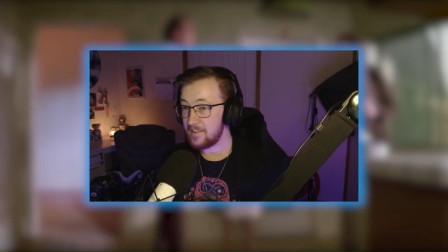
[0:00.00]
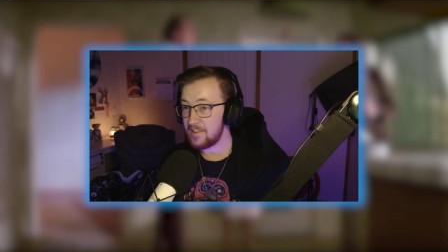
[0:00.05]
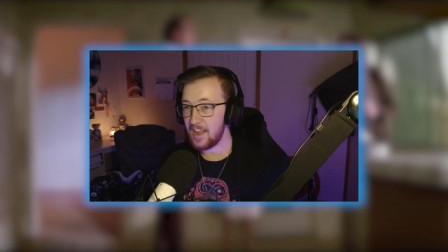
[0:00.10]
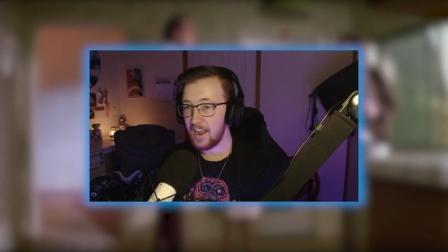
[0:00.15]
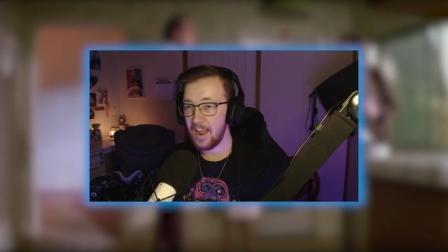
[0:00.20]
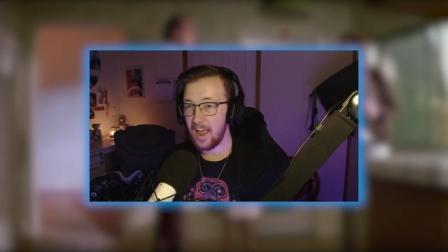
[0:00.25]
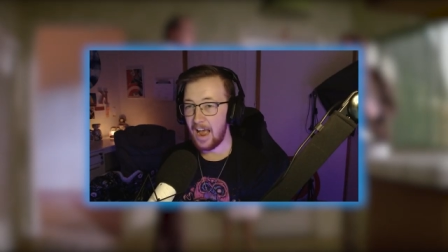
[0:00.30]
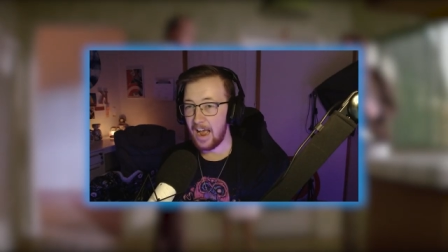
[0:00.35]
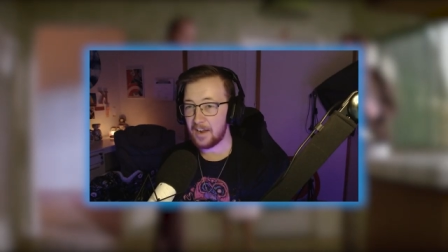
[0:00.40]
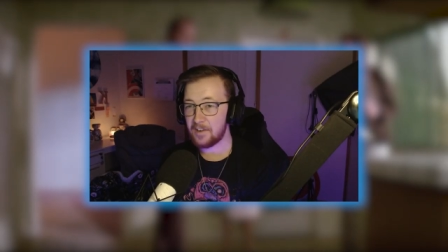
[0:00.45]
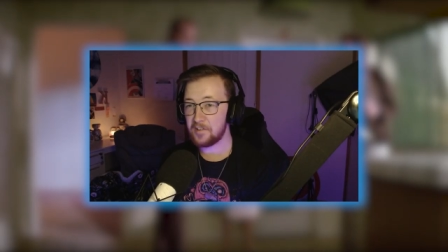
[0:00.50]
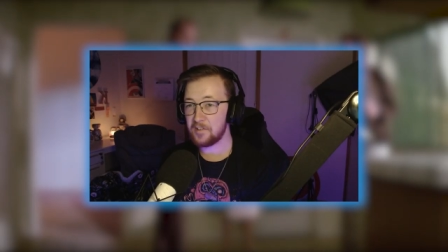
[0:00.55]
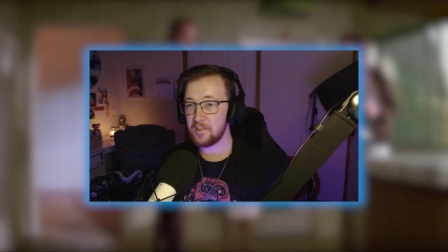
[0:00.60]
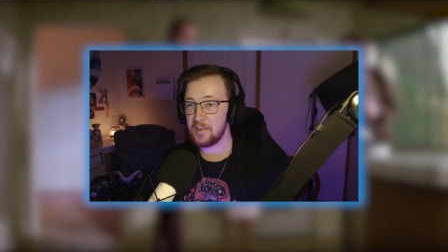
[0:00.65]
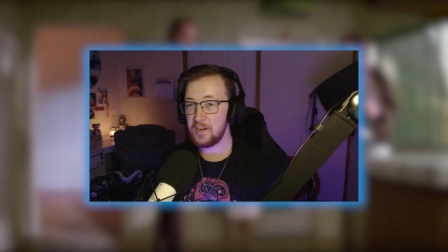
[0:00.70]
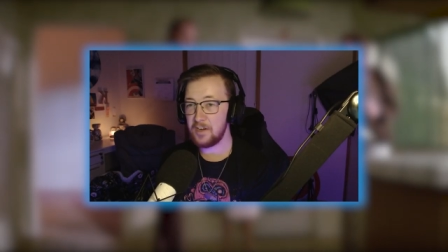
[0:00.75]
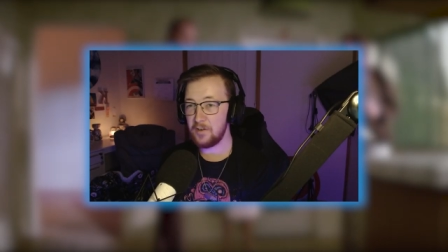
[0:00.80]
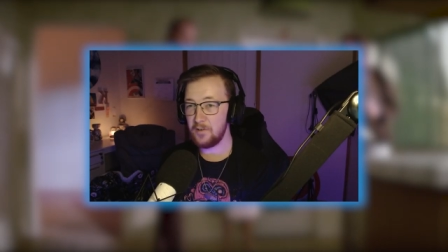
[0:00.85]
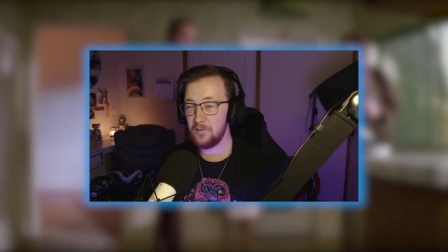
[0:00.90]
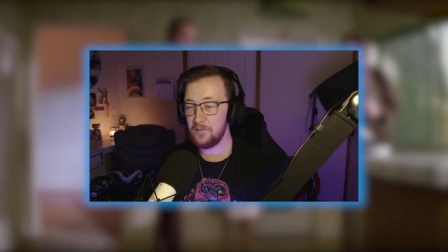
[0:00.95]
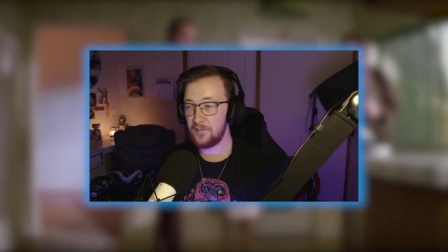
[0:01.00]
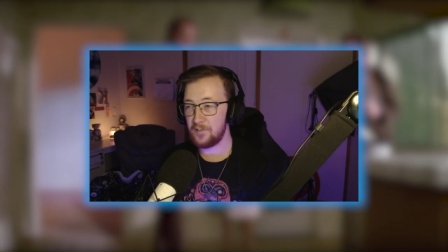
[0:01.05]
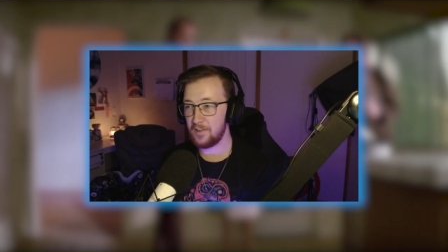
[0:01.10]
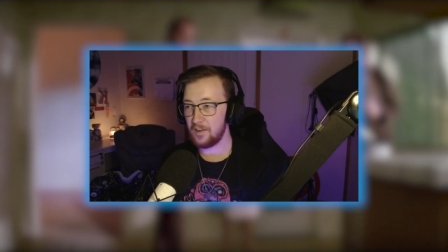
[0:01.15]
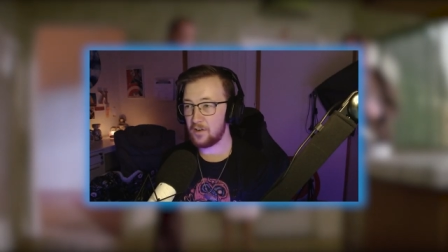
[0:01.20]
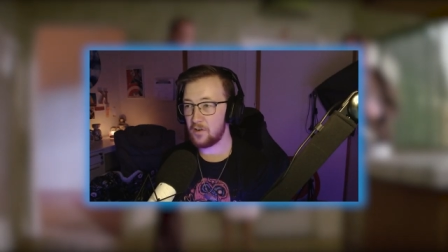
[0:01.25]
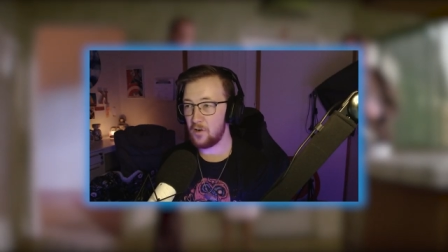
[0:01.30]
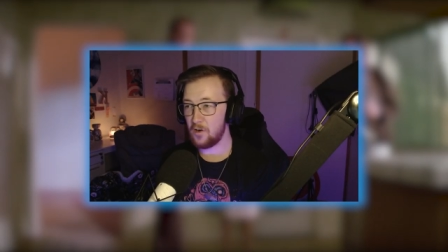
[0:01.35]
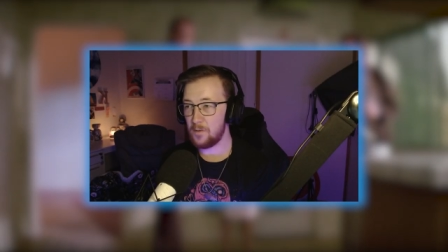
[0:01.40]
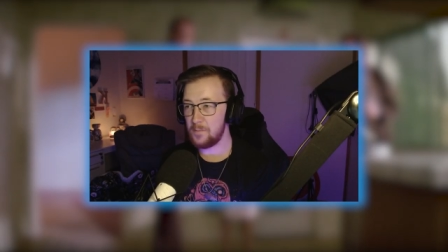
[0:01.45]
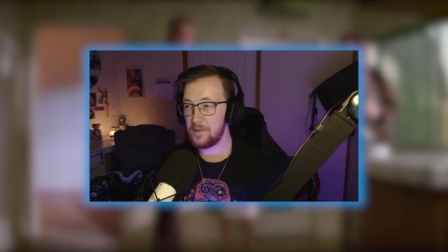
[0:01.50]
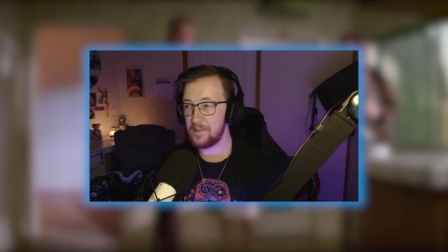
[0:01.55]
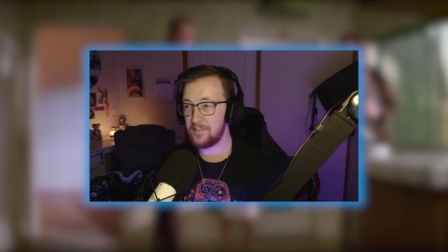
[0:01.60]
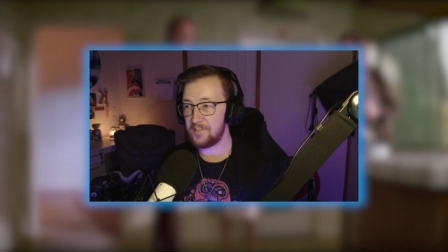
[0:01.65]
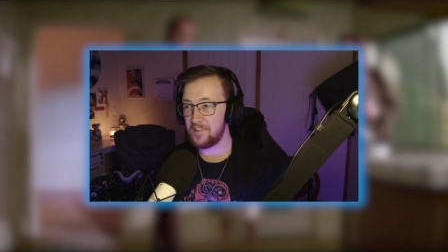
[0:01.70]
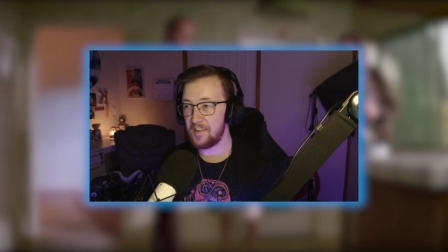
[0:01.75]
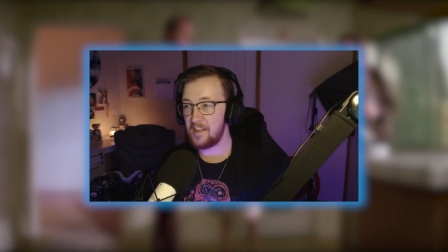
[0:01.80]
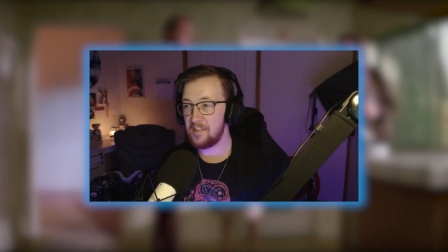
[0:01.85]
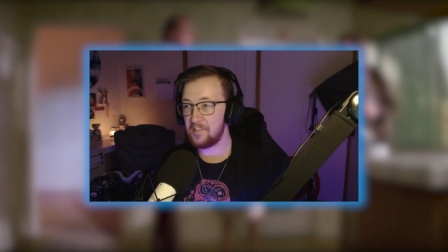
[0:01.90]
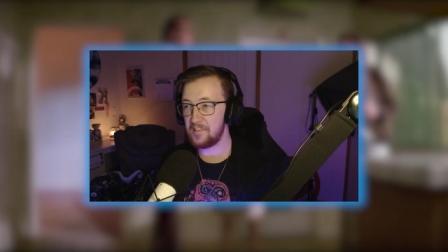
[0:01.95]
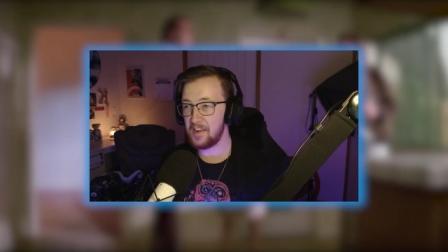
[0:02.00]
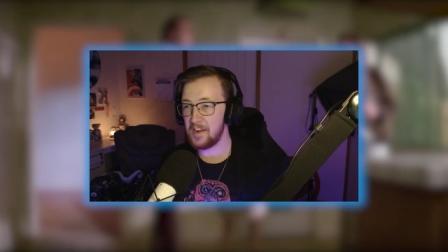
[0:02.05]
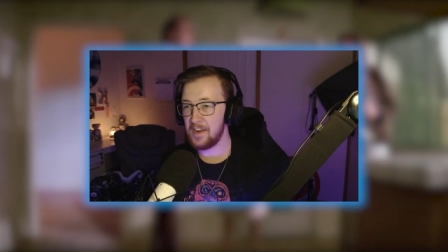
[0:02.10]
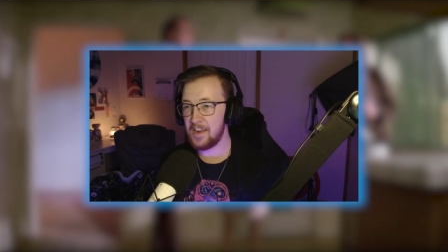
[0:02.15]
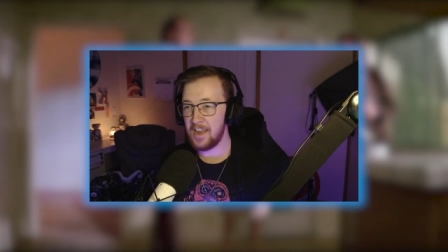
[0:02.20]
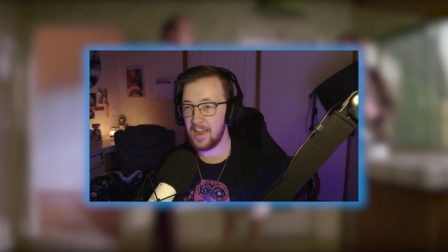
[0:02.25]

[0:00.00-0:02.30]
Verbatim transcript: they actually use common sense and